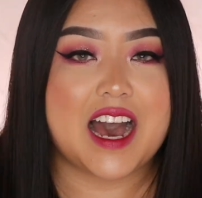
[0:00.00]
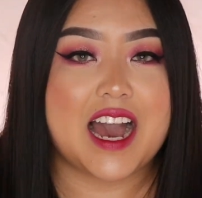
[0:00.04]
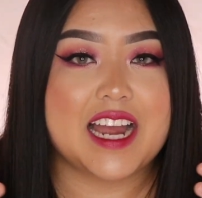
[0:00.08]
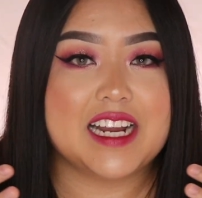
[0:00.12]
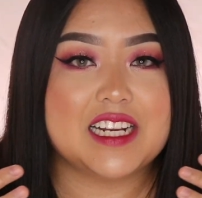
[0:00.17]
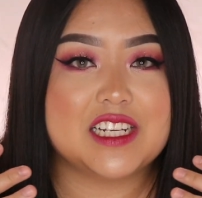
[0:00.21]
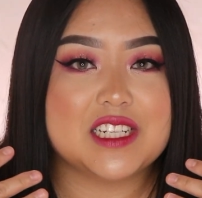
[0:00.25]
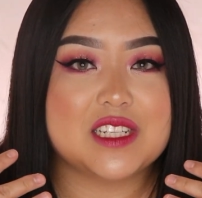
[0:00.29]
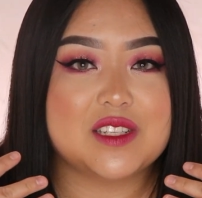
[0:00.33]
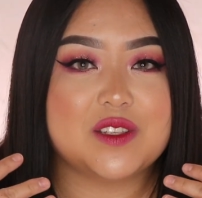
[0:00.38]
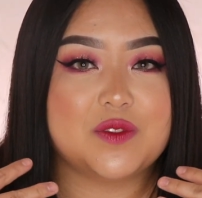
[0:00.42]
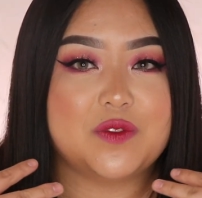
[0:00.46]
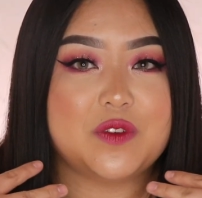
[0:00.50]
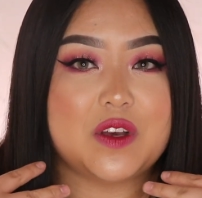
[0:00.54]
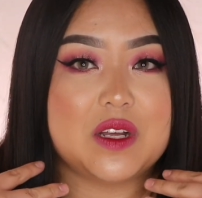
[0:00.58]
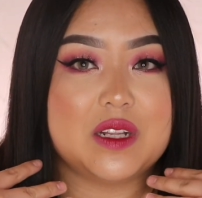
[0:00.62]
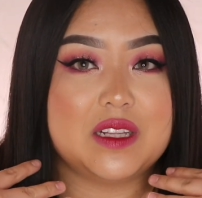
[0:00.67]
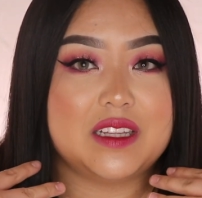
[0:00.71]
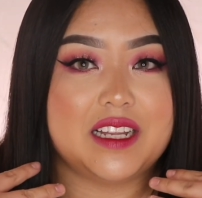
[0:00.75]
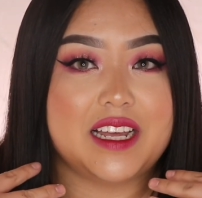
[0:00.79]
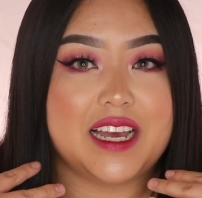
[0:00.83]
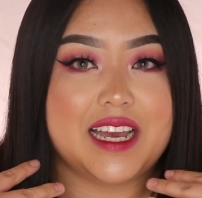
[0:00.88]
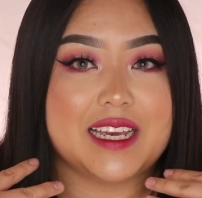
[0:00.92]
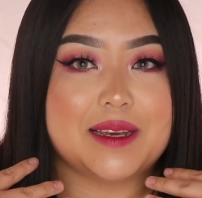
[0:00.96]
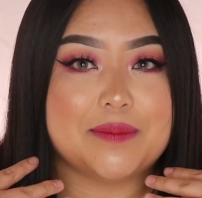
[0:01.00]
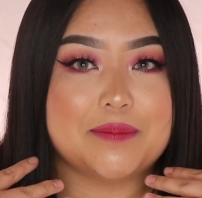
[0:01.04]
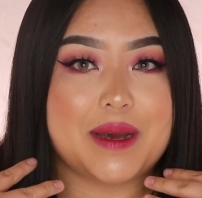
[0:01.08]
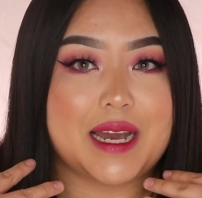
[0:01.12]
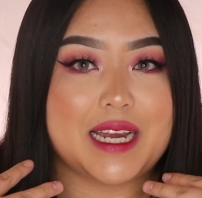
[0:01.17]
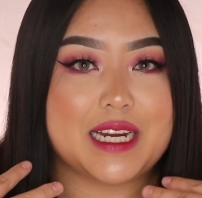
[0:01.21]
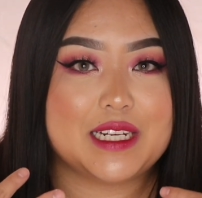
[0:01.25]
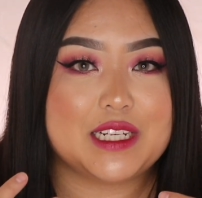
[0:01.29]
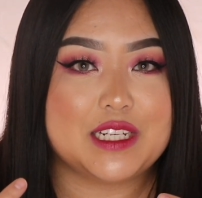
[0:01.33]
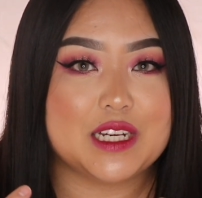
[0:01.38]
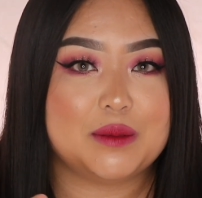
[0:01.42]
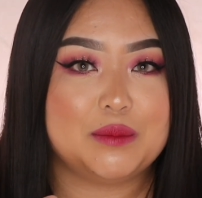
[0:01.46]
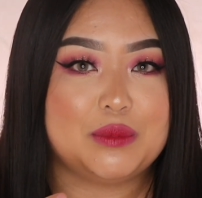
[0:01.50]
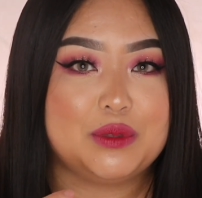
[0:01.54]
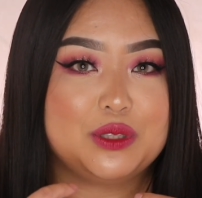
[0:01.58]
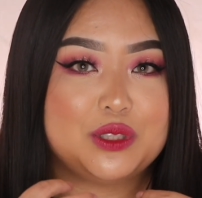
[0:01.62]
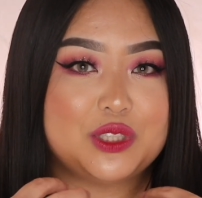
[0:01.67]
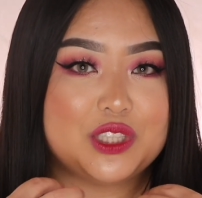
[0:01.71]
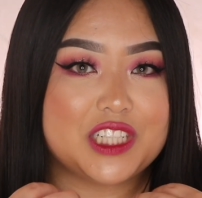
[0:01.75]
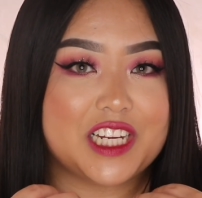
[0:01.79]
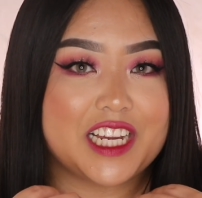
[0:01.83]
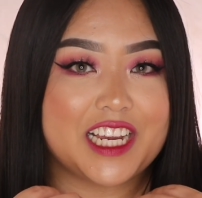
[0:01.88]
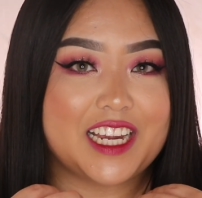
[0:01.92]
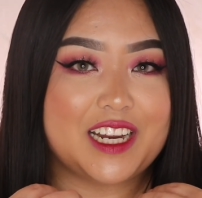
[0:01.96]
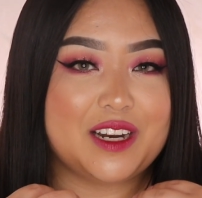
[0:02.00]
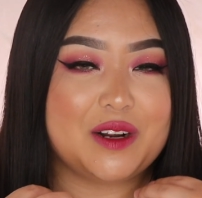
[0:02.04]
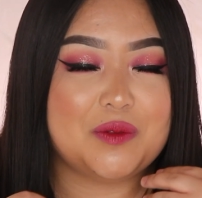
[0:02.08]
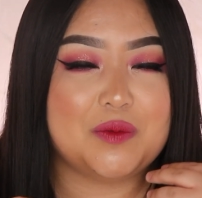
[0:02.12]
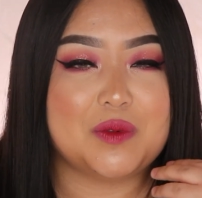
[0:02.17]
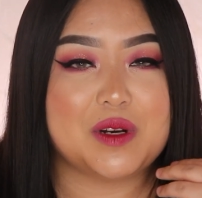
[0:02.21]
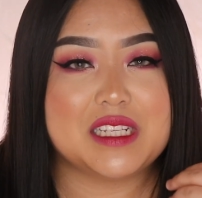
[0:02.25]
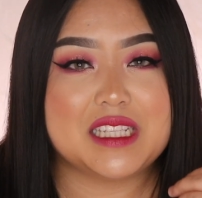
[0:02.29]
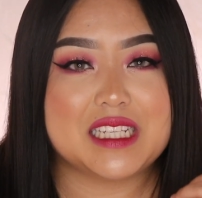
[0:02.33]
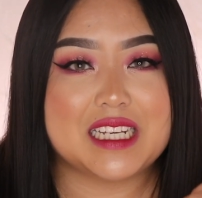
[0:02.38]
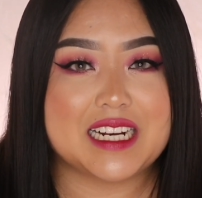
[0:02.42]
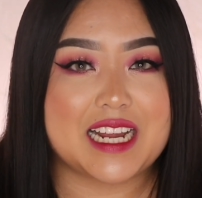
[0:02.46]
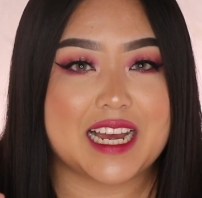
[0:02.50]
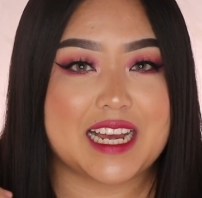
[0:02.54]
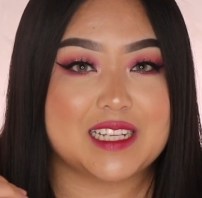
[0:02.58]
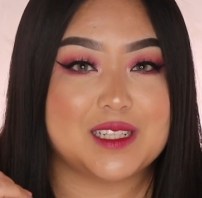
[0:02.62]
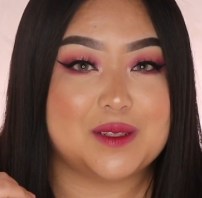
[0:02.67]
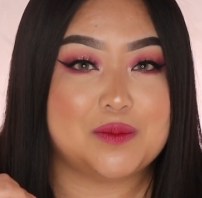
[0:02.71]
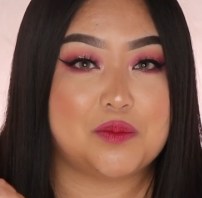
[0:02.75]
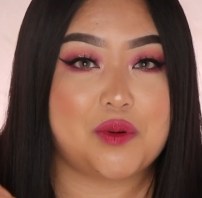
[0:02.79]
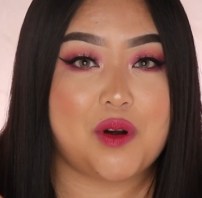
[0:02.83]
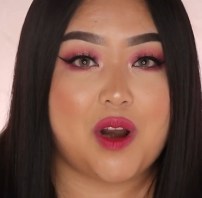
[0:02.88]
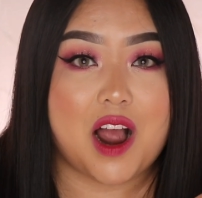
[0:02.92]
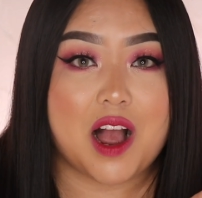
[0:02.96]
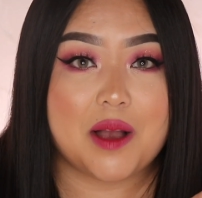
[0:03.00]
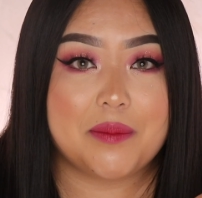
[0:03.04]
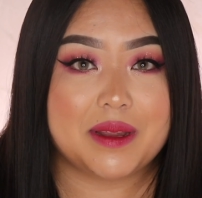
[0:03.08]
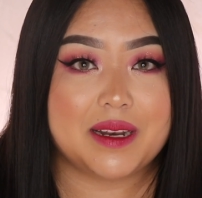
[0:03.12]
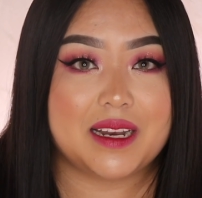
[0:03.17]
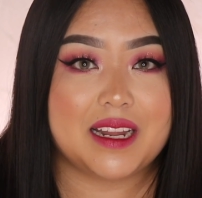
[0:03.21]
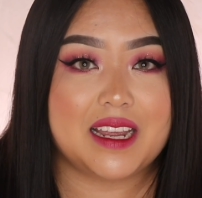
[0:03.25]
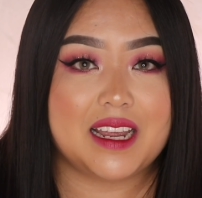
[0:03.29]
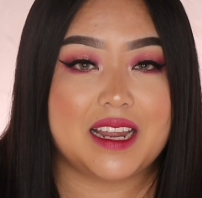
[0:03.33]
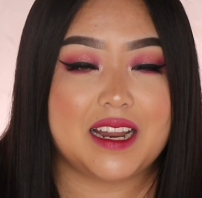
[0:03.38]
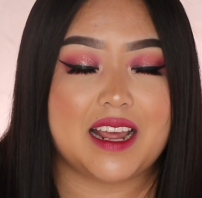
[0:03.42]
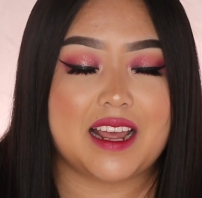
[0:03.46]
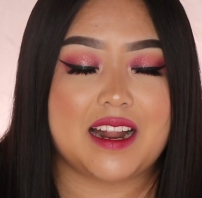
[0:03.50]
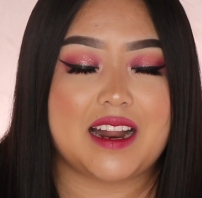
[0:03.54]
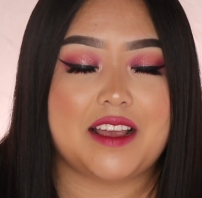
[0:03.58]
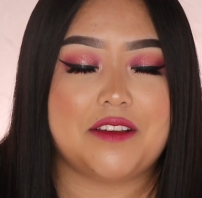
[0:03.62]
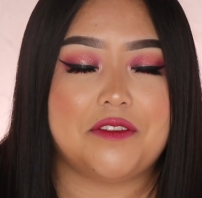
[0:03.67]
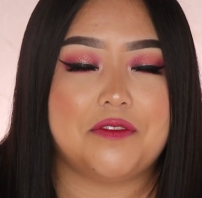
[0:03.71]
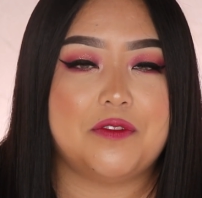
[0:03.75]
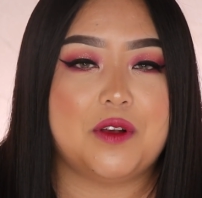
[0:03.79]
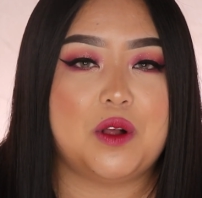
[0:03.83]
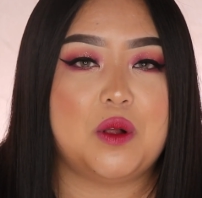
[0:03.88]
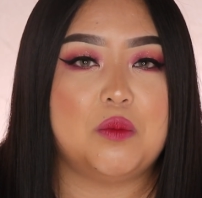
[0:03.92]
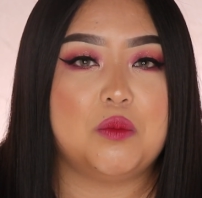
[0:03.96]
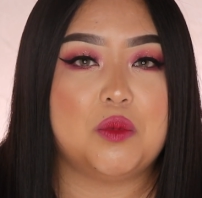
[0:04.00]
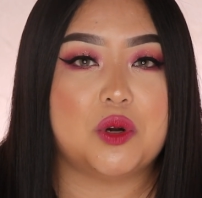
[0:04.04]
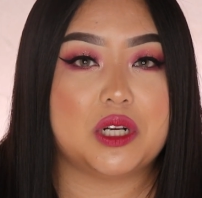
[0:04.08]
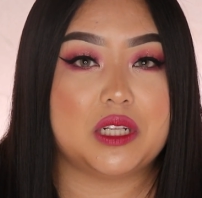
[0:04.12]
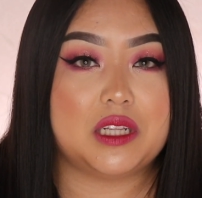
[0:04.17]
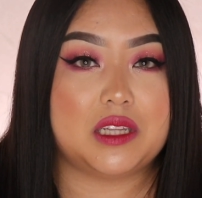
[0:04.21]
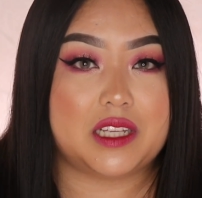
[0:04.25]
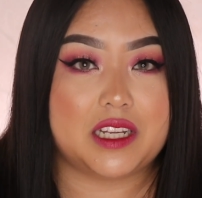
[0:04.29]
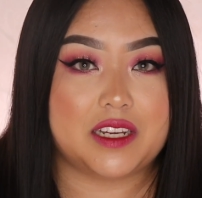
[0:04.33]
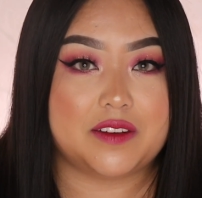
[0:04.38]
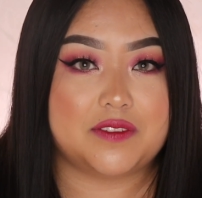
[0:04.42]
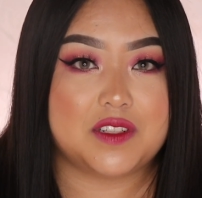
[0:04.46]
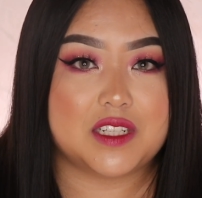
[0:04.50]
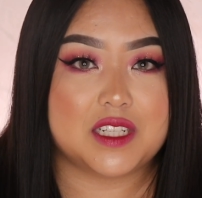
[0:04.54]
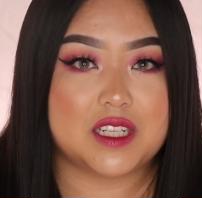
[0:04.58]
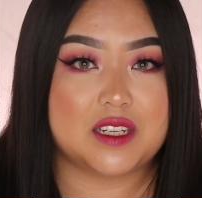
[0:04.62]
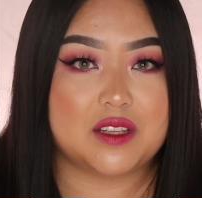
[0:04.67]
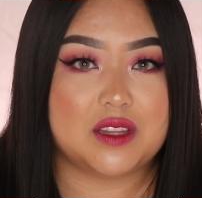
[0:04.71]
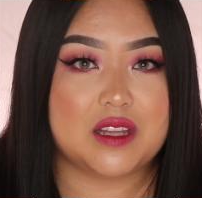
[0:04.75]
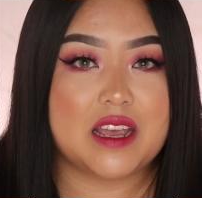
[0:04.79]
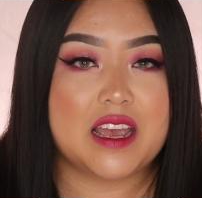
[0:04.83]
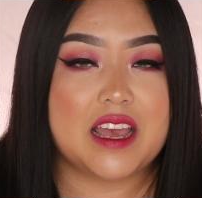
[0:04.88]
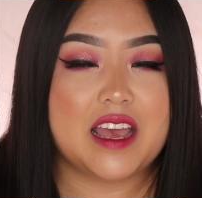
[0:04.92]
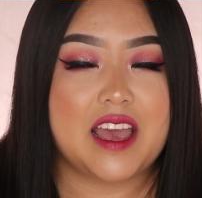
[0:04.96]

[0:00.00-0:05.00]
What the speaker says: I just felt like my double chin wasn't as prominent and I felt more lifted.